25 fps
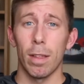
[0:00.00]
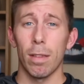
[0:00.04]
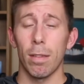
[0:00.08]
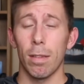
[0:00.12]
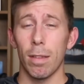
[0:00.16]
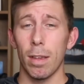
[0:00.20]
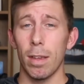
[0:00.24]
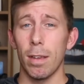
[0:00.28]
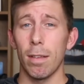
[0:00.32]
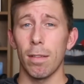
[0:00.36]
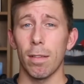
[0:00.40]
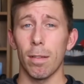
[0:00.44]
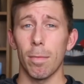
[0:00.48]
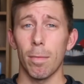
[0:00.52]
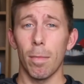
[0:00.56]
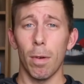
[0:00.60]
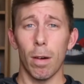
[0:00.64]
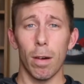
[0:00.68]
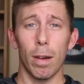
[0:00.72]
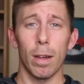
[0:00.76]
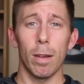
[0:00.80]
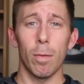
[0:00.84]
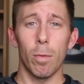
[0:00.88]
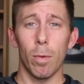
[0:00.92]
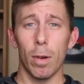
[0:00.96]
These are
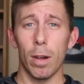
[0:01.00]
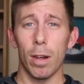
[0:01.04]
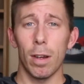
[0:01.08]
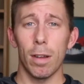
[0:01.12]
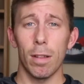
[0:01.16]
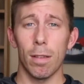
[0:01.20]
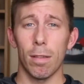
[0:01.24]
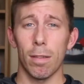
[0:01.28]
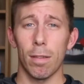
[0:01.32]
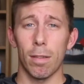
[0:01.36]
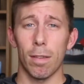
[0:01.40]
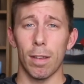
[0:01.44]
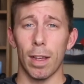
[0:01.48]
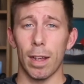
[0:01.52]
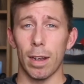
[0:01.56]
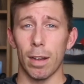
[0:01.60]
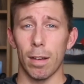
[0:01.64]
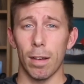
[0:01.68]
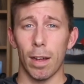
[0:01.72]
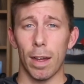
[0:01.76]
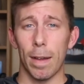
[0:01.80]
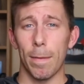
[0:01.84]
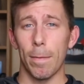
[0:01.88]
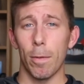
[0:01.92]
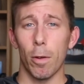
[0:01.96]
my words and
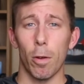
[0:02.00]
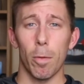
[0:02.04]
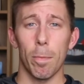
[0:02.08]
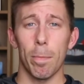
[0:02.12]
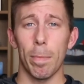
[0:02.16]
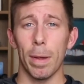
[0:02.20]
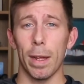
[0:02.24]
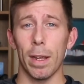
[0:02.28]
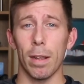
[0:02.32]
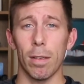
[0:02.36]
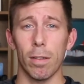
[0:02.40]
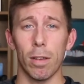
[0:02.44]
I'm not being